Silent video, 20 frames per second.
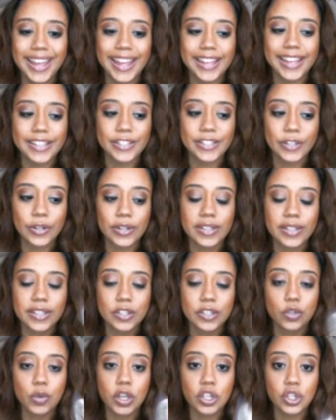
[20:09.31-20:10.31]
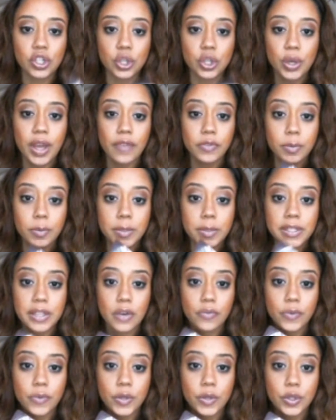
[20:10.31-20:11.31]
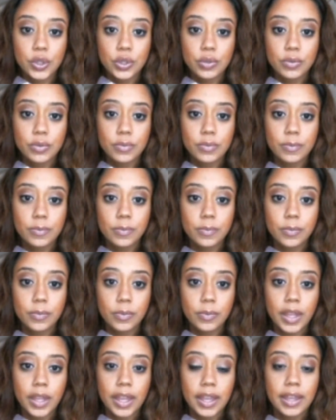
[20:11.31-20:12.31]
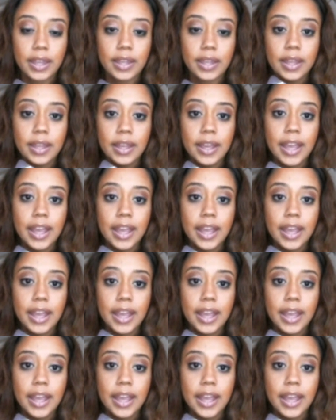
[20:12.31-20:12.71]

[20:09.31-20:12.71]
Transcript: In certain situations, you have to be selfish, okay?